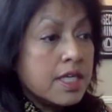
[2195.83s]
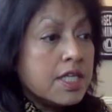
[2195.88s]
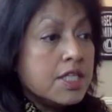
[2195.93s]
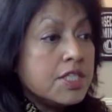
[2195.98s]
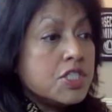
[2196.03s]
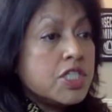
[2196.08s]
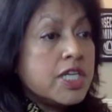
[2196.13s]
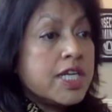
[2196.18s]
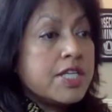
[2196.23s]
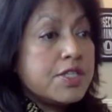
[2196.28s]

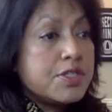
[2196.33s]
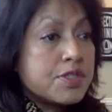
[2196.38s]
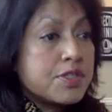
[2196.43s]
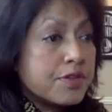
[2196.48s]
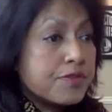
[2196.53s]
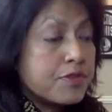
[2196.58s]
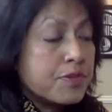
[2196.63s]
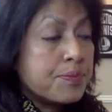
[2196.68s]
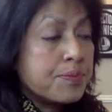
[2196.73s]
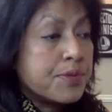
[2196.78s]
chains
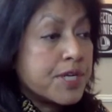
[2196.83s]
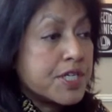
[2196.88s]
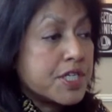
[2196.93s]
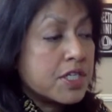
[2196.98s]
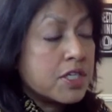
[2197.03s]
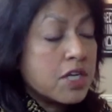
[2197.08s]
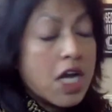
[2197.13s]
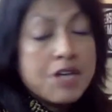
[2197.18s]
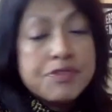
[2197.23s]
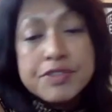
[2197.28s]
of oppression
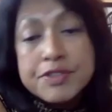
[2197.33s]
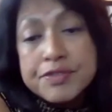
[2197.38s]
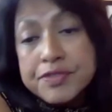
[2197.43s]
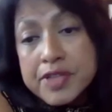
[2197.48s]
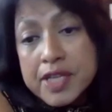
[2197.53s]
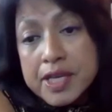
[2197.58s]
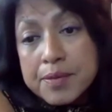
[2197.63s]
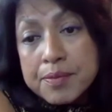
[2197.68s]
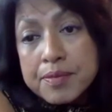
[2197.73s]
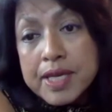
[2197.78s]
off of
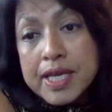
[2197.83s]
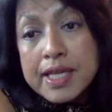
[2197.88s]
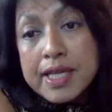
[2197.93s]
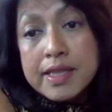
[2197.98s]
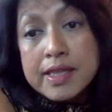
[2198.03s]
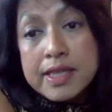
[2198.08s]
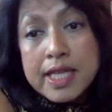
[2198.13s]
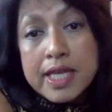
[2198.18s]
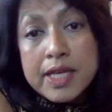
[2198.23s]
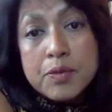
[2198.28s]
them. And
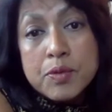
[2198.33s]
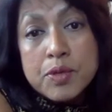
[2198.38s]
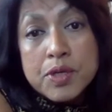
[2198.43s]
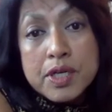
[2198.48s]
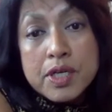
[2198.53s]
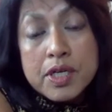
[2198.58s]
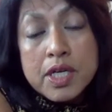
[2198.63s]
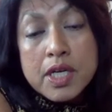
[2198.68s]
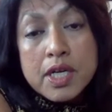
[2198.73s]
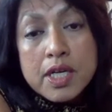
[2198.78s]

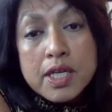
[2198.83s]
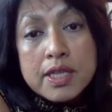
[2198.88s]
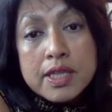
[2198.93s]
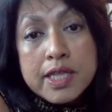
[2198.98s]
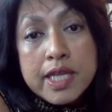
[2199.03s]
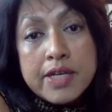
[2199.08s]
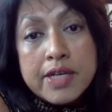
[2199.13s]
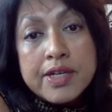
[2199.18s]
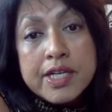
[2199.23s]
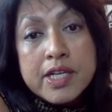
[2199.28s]

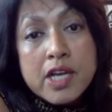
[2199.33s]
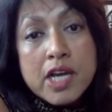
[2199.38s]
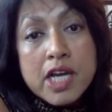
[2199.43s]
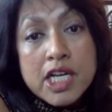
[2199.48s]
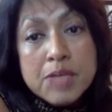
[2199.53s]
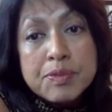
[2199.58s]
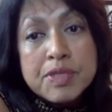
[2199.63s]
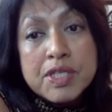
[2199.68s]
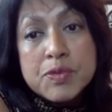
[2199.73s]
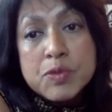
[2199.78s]
their
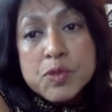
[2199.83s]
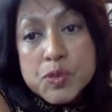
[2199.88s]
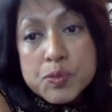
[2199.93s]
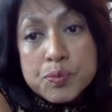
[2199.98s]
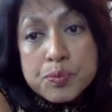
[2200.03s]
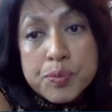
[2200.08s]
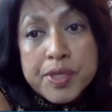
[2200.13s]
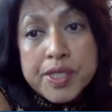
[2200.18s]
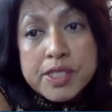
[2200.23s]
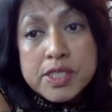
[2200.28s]
economy was
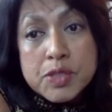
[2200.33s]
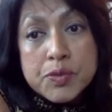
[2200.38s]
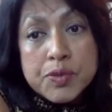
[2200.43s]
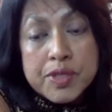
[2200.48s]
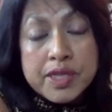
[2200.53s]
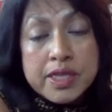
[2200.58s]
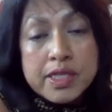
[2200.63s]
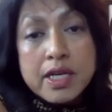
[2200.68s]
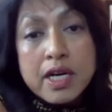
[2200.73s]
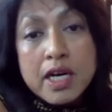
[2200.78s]
built with
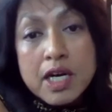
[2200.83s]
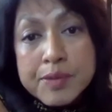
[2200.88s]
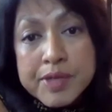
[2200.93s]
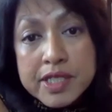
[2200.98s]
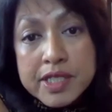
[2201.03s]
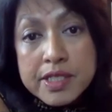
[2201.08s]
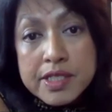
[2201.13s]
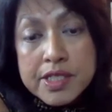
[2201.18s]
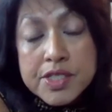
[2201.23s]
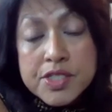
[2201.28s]
the garment
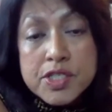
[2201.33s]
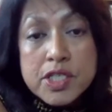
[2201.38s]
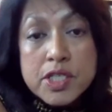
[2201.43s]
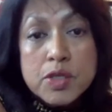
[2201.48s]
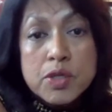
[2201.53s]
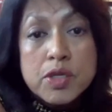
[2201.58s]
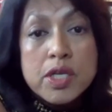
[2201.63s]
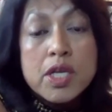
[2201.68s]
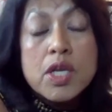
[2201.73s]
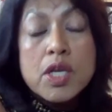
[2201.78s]

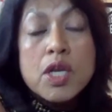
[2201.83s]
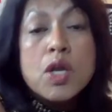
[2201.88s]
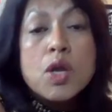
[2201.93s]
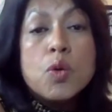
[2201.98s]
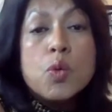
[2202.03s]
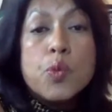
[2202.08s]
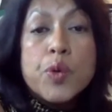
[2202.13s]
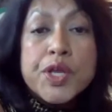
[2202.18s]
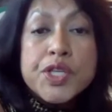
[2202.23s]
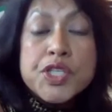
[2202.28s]
industry,
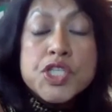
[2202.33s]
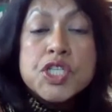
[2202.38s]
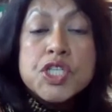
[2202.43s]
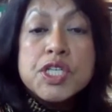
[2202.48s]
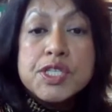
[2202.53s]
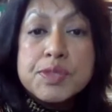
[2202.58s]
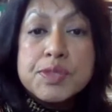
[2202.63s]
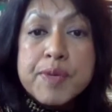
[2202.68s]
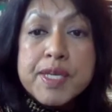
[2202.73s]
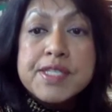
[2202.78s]
which
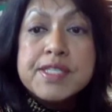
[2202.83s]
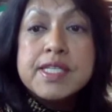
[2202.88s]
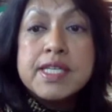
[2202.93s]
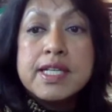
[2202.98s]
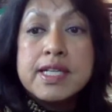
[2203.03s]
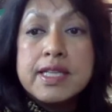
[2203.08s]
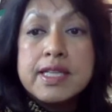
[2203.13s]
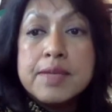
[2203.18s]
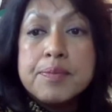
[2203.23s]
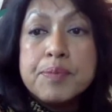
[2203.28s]
is
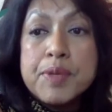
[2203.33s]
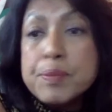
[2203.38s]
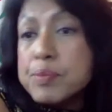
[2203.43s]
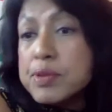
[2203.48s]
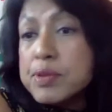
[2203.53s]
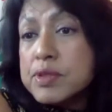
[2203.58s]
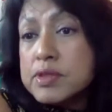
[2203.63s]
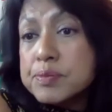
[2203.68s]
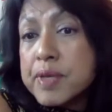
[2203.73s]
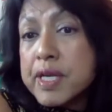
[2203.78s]
basically
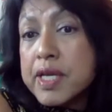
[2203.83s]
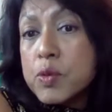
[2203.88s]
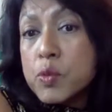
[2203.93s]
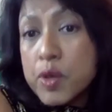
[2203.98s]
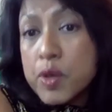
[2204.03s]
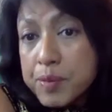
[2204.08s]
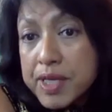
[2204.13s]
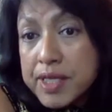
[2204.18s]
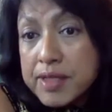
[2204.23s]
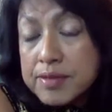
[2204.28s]
peopled by
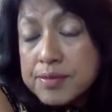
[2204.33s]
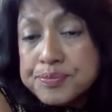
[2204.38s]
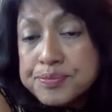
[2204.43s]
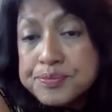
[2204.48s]
women.